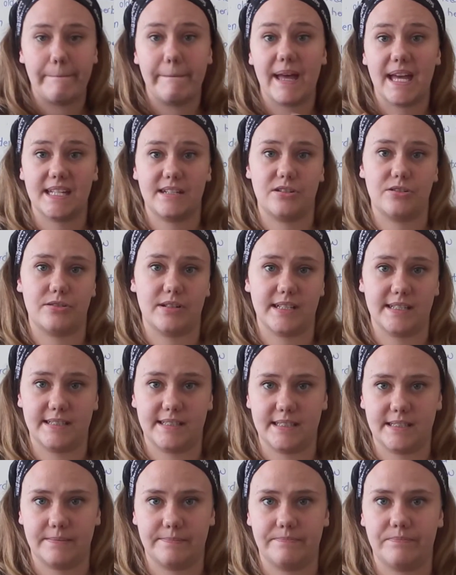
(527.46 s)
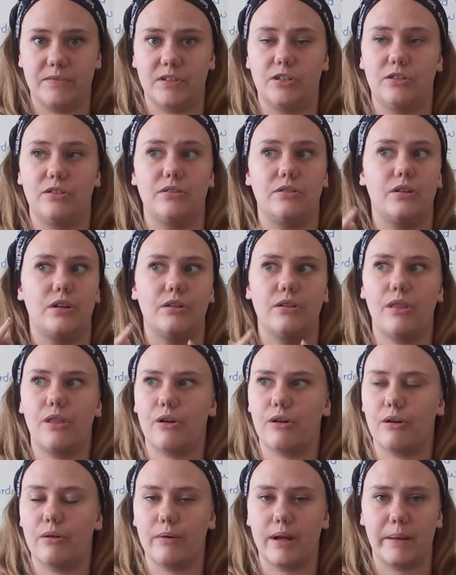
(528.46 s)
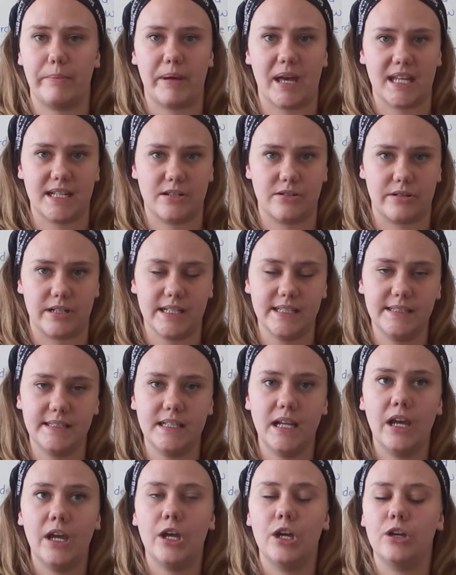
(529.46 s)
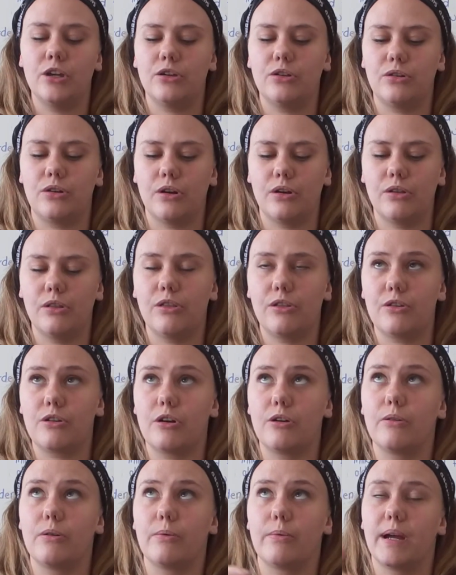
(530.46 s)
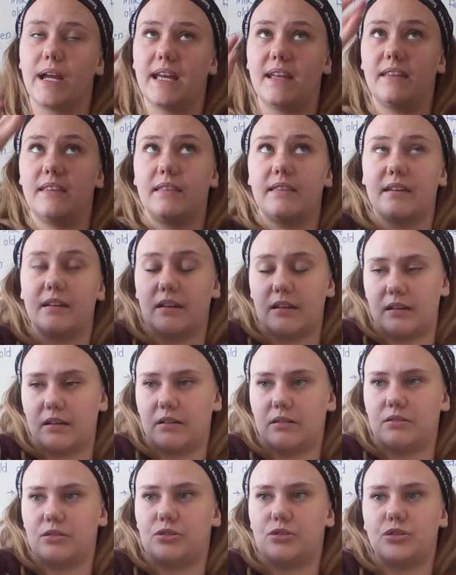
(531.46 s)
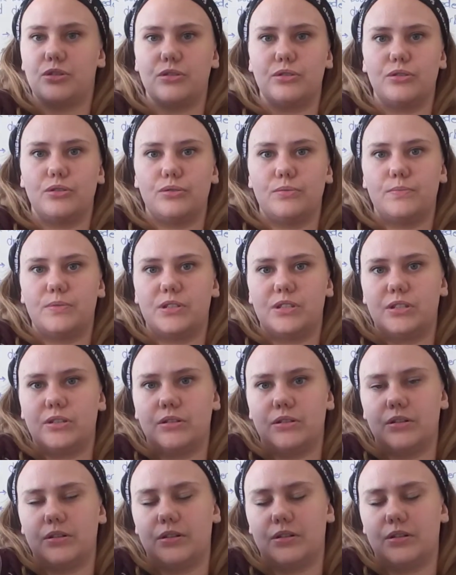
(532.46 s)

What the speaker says: batteries. You don't throw away batteries. You don't throw away the tubes,